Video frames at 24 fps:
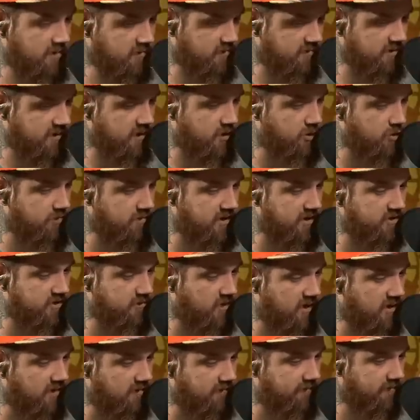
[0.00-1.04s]
he was the QB
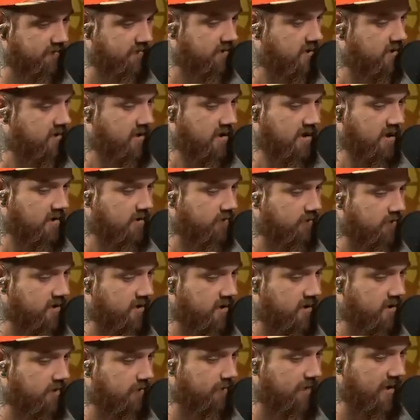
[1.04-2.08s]
twelve, had three
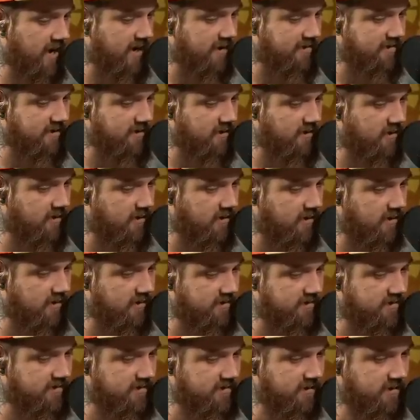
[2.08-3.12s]
hundred passing
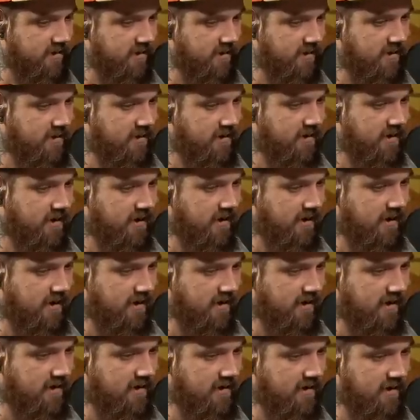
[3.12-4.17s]
yards,
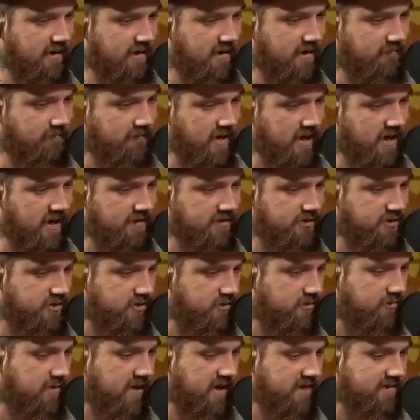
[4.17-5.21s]
uh, it had
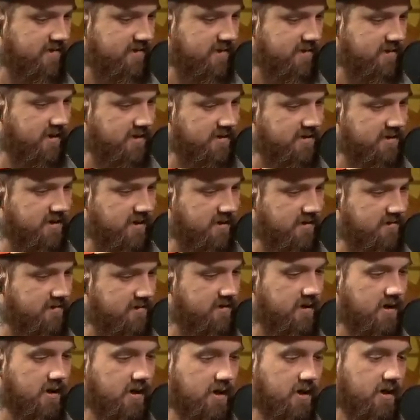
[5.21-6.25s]
two passing
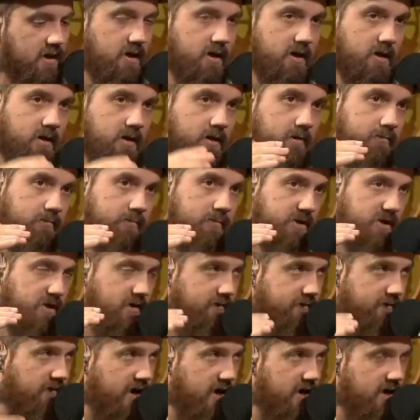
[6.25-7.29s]
touchdowns, but the
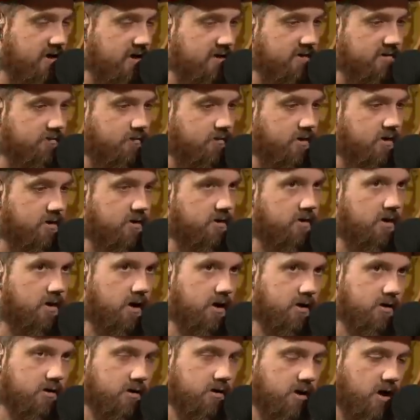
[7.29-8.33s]
Vikings were
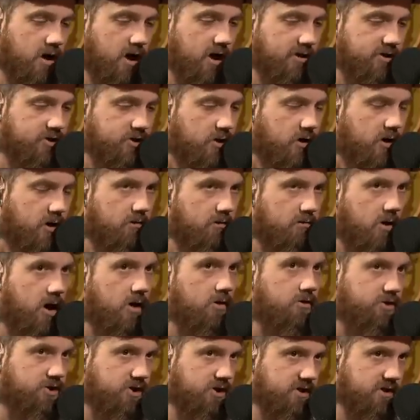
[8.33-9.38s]

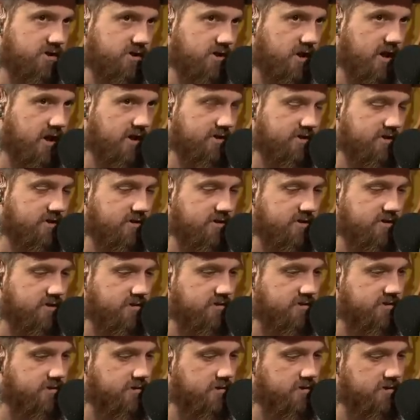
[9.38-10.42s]
atrocious last year, so
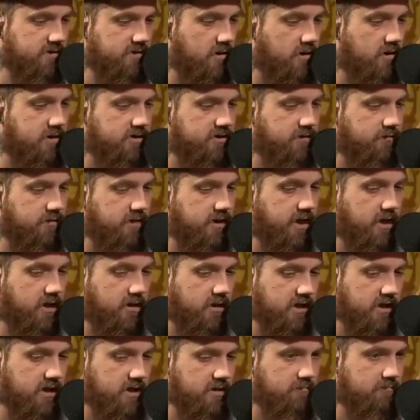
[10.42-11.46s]
it's it's hard to really
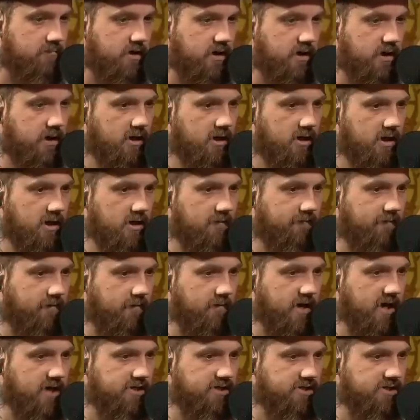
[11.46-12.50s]
glean
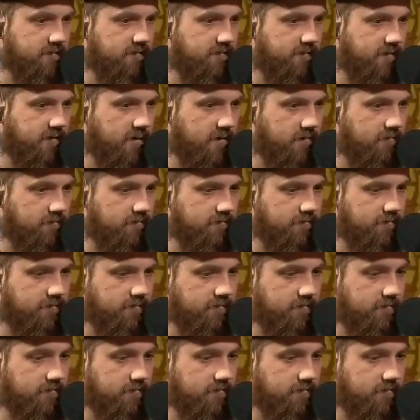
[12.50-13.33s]
information from